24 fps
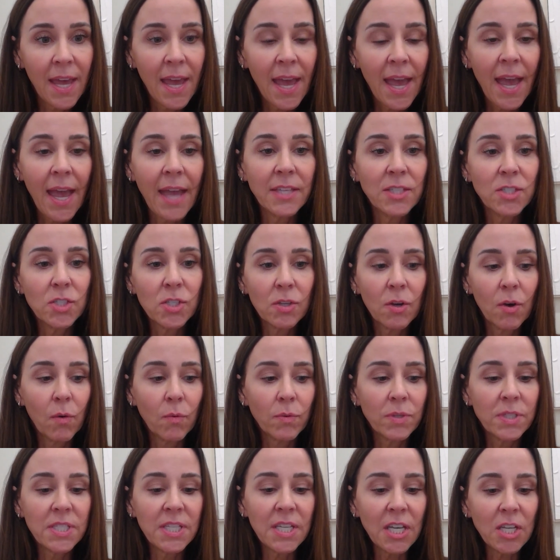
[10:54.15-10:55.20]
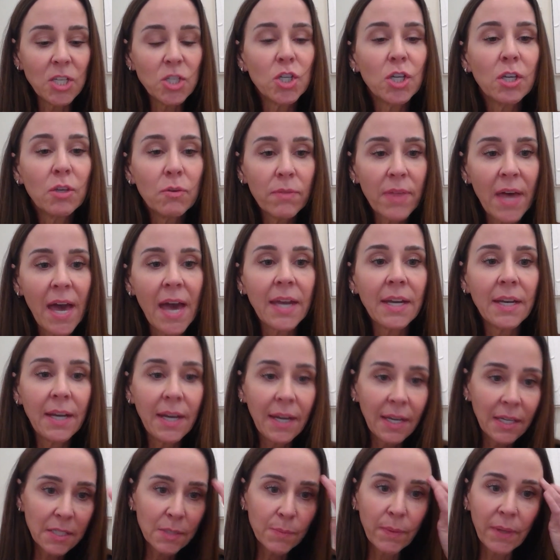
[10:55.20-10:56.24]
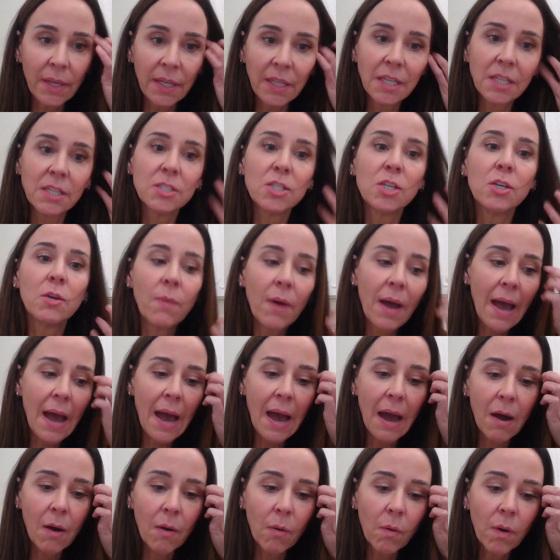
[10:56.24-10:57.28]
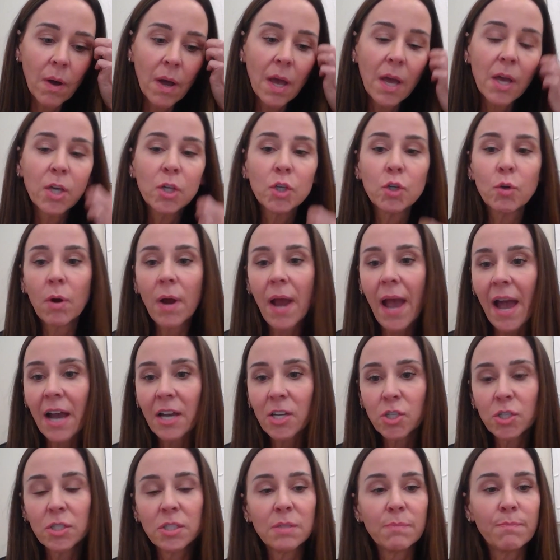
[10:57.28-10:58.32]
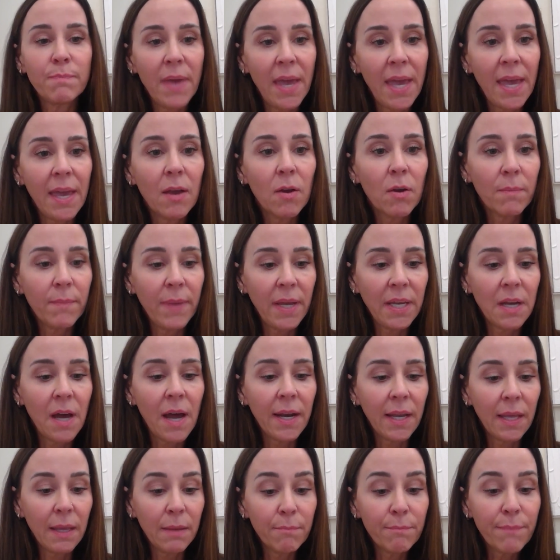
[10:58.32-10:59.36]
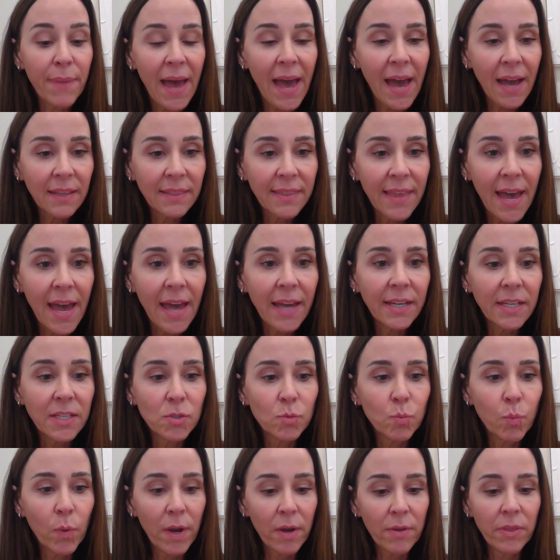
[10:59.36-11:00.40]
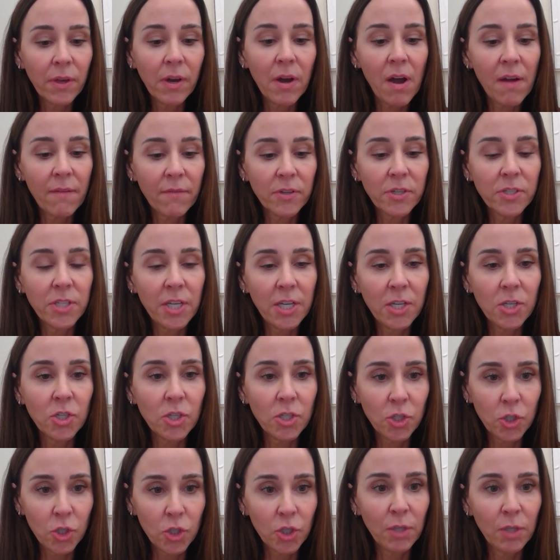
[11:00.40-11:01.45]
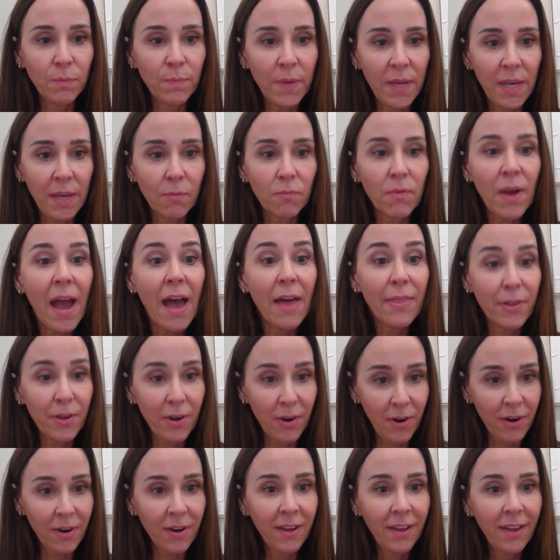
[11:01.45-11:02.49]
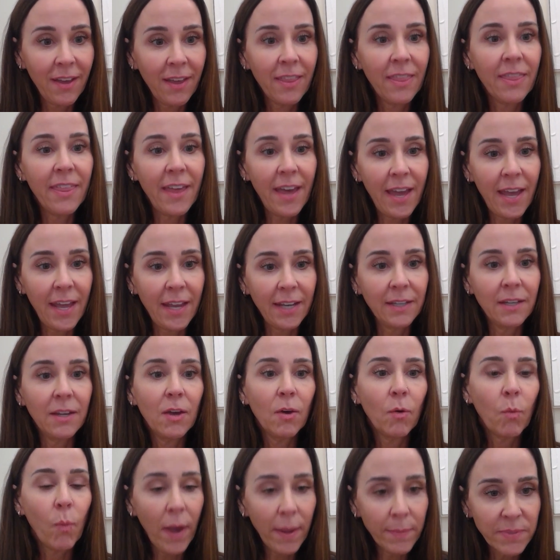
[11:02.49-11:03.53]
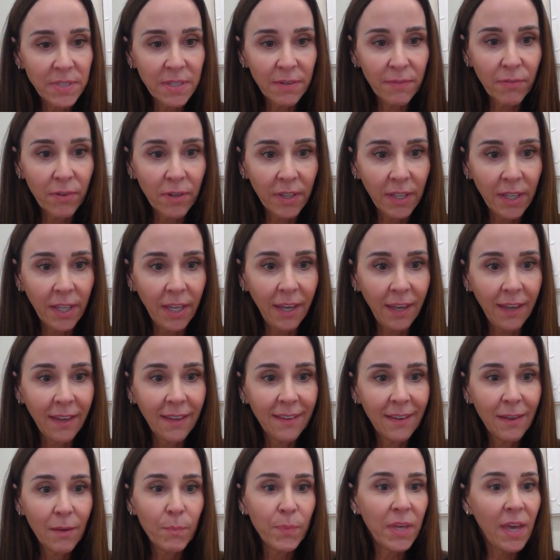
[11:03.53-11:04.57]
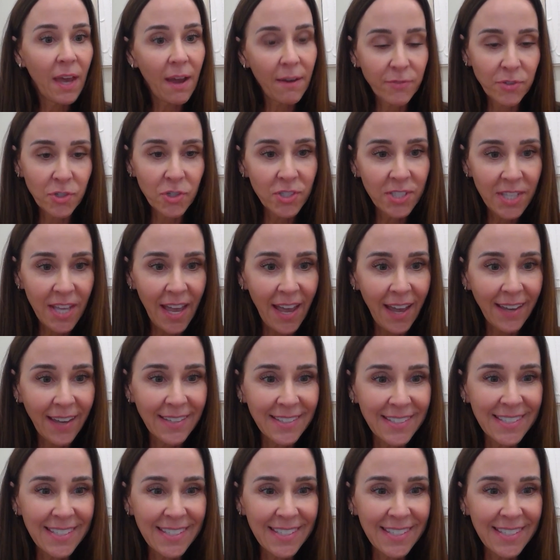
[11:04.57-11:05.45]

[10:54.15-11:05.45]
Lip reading: And so teaching you that and explaining to you how your actions may or may not impact that is where the conversation should be, rather than wipe differently, pee after sex,